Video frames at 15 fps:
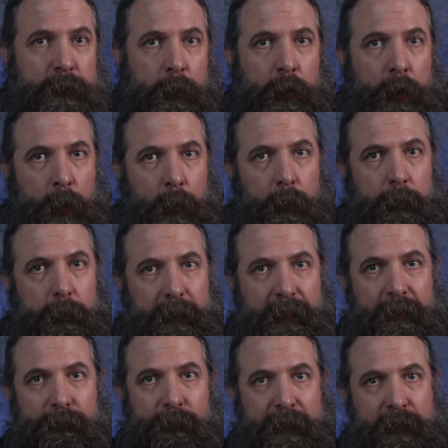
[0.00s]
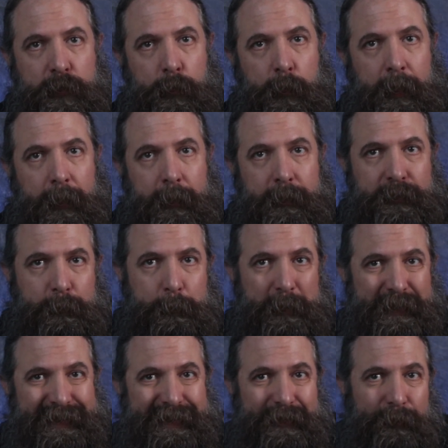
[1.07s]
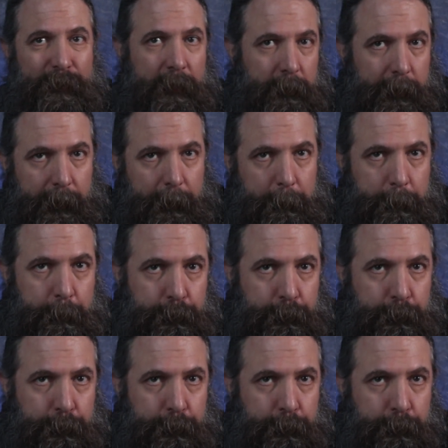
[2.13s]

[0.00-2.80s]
are currently adventuring specifically.